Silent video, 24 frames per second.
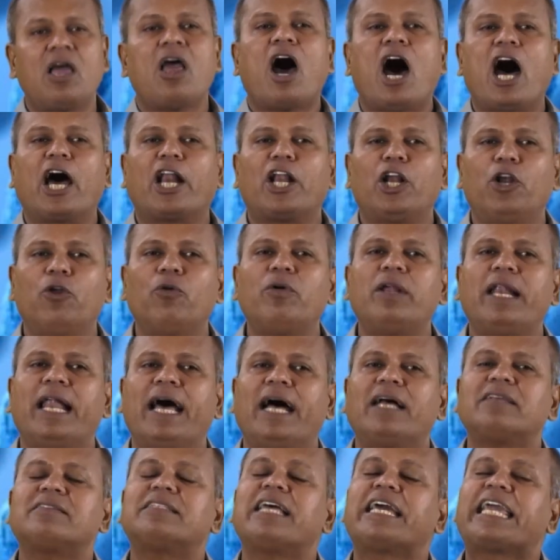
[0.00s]
are known
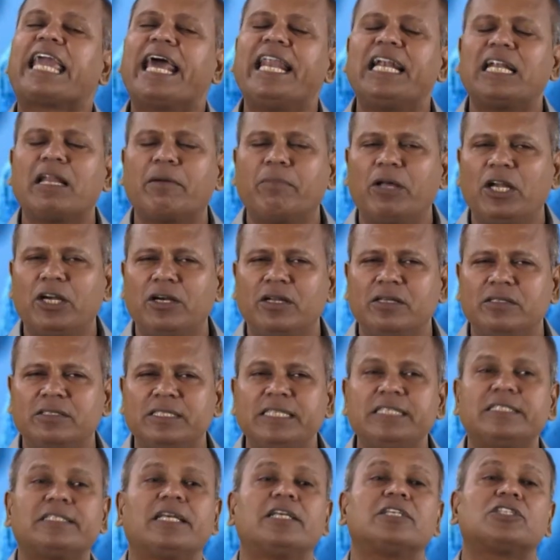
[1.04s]
as the heritable
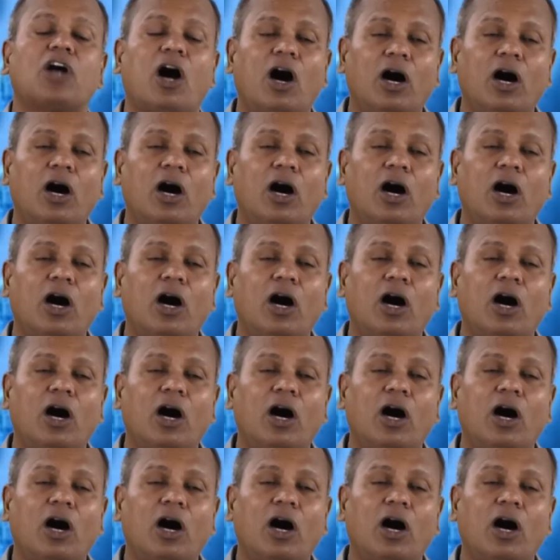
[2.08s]
diseases,